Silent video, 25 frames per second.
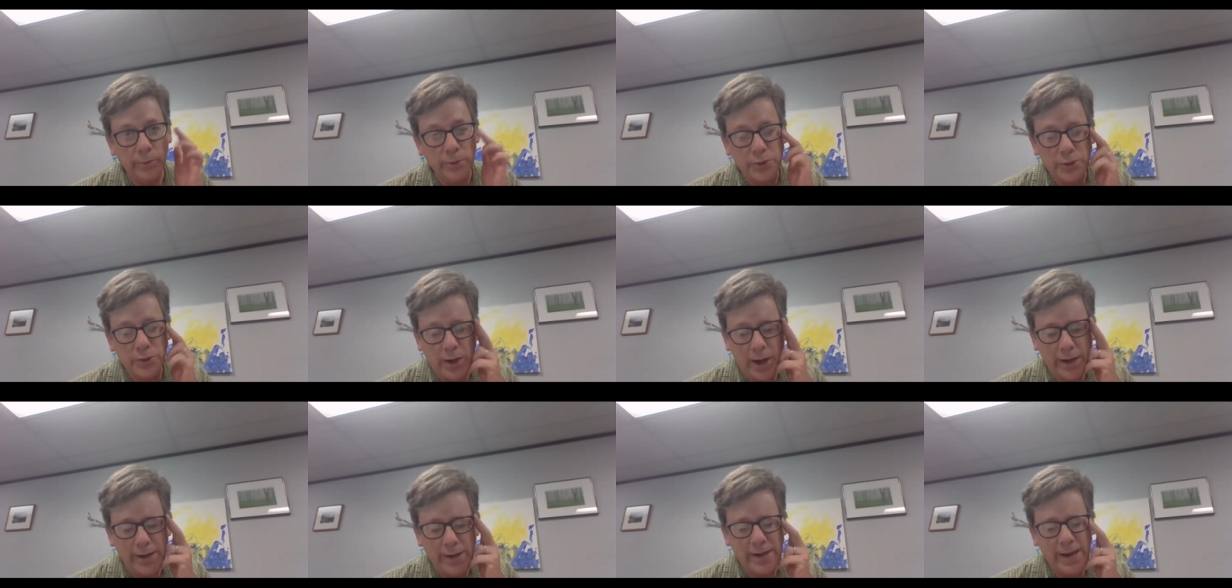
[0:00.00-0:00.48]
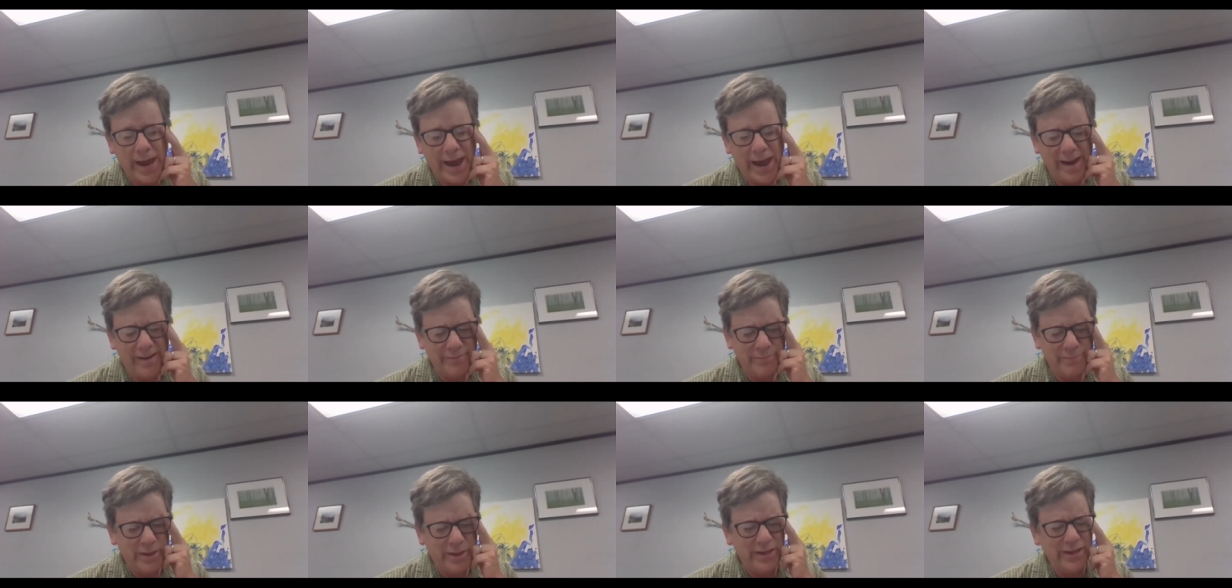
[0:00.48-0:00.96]
We're trying to
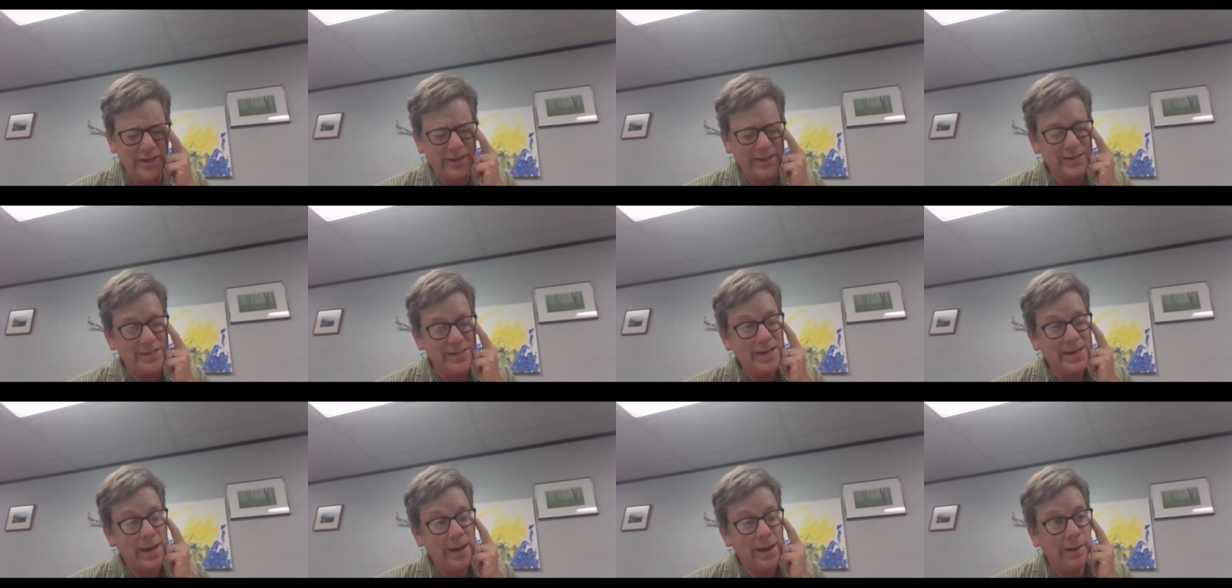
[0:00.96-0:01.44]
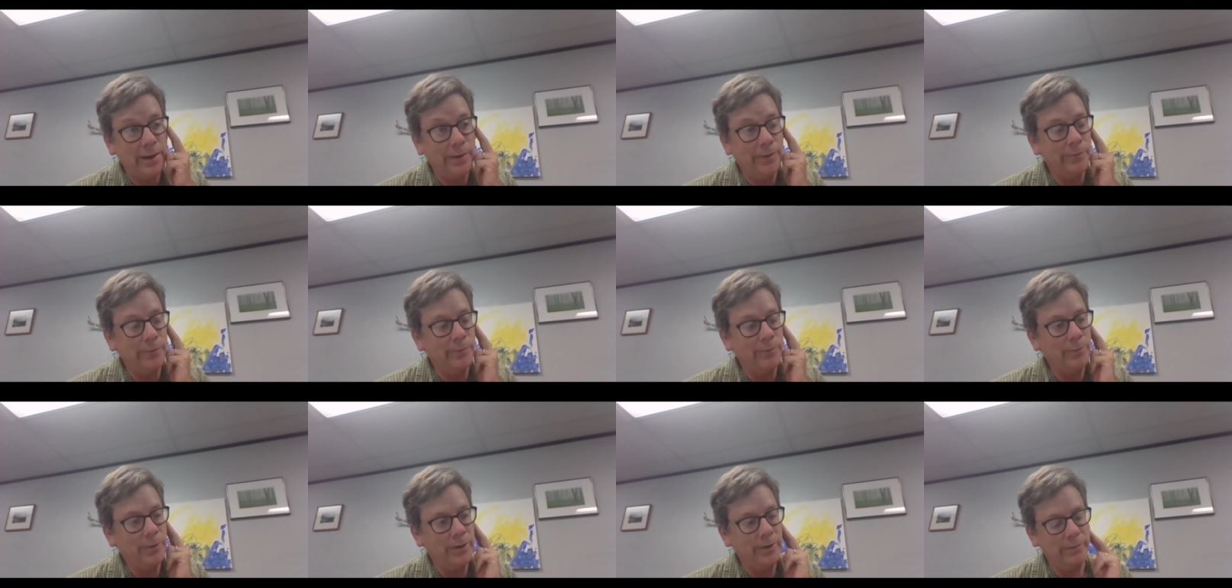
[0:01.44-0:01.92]
have meetings
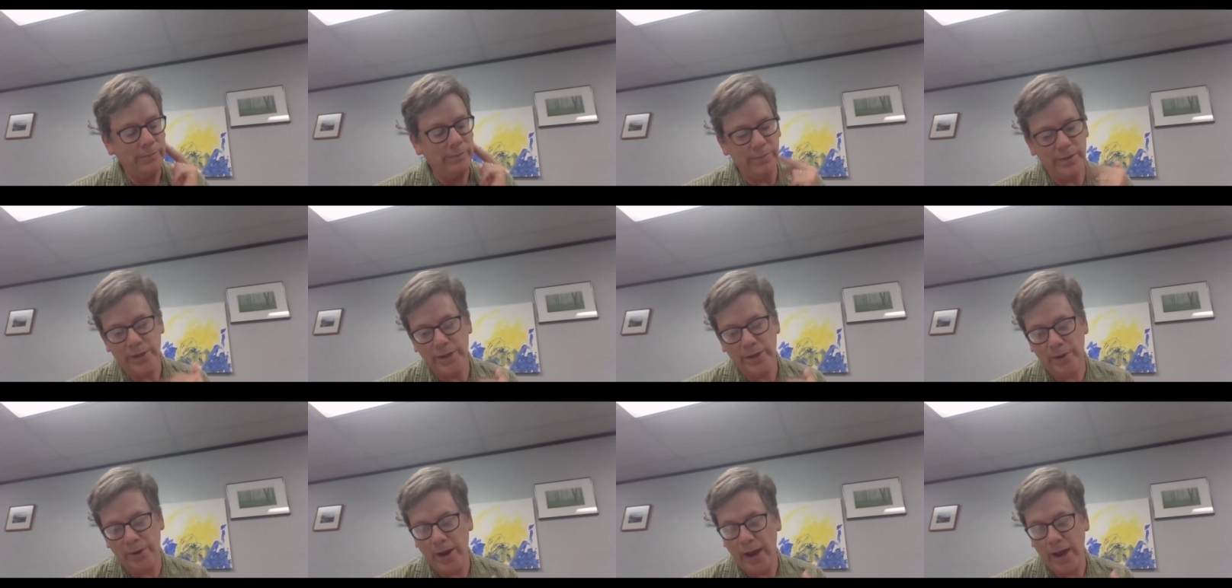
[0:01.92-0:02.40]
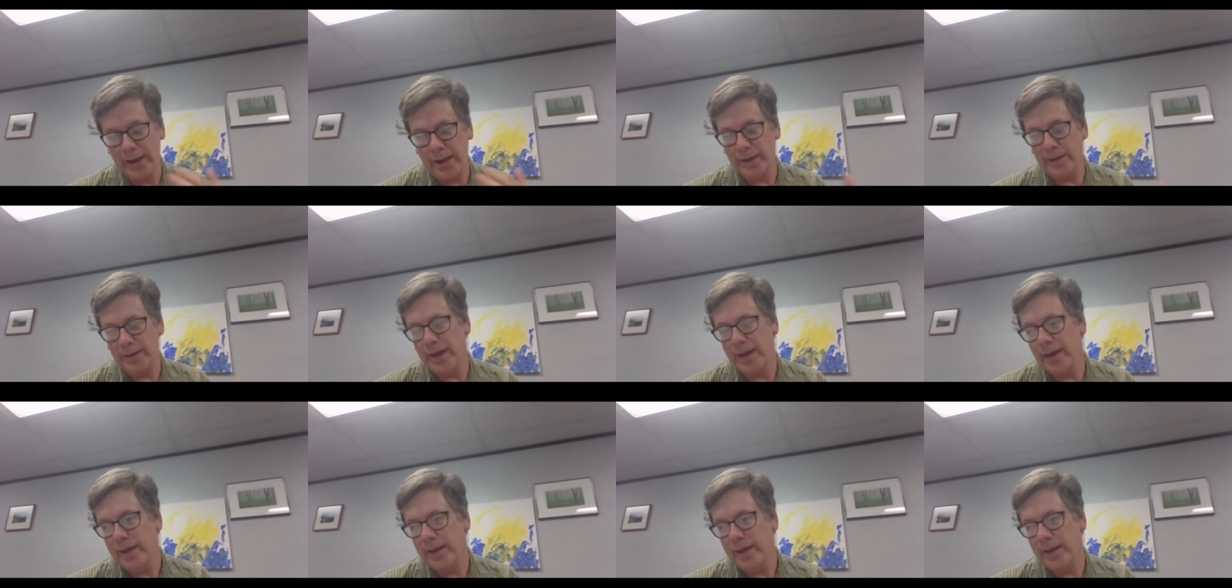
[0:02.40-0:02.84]
now where you know I